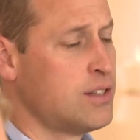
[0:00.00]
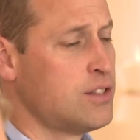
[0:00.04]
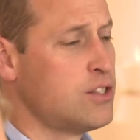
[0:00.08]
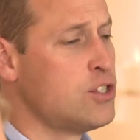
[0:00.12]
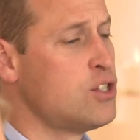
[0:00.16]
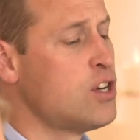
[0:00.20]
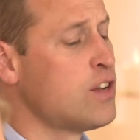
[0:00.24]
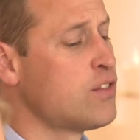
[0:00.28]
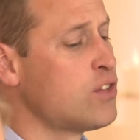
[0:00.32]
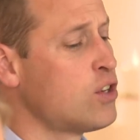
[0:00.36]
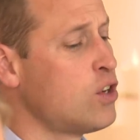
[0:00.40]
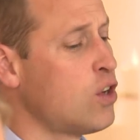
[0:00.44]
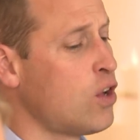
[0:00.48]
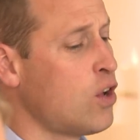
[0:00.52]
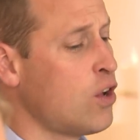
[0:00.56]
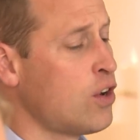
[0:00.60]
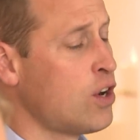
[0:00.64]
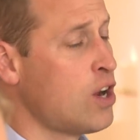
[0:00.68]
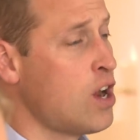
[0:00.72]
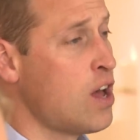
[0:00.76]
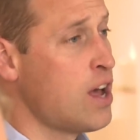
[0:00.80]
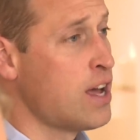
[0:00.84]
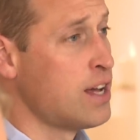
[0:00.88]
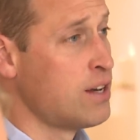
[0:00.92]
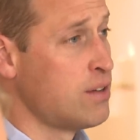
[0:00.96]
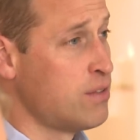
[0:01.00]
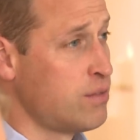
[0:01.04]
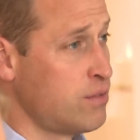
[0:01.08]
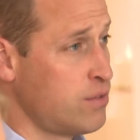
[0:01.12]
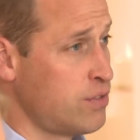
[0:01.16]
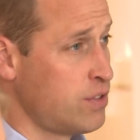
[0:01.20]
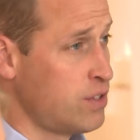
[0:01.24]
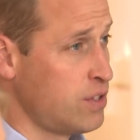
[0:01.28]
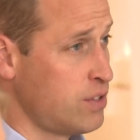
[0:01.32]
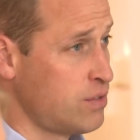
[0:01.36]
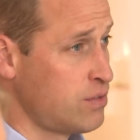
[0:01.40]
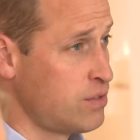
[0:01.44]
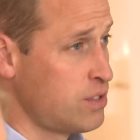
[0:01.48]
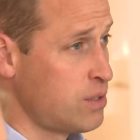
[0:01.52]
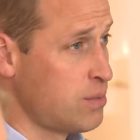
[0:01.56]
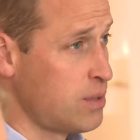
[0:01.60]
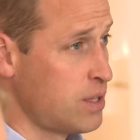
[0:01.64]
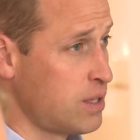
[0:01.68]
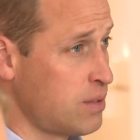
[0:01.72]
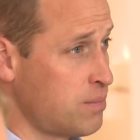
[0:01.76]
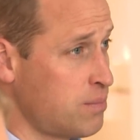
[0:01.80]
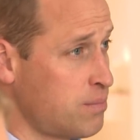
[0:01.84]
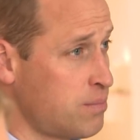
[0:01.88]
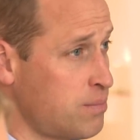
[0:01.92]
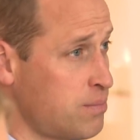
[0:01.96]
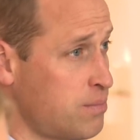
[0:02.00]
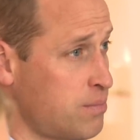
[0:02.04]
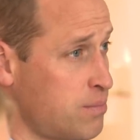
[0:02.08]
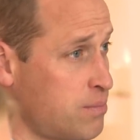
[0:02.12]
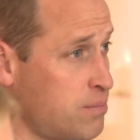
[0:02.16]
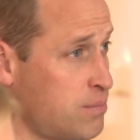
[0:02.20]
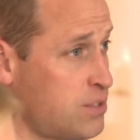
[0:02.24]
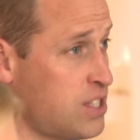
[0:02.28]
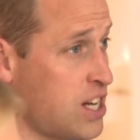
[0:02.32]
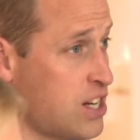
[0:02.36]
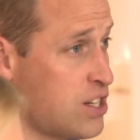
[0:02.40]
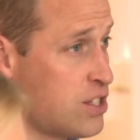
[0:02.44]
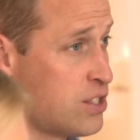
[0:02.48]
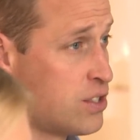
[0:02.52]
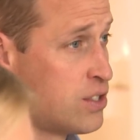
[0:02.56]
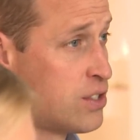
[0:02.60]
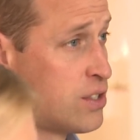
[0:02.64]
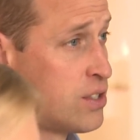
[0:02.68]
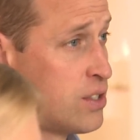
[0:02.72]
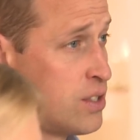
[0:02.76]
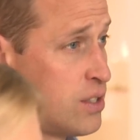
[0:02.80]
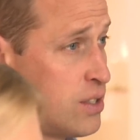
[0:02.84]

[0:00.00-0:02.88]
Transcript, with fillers: Did you have to do it online for some of the sessions?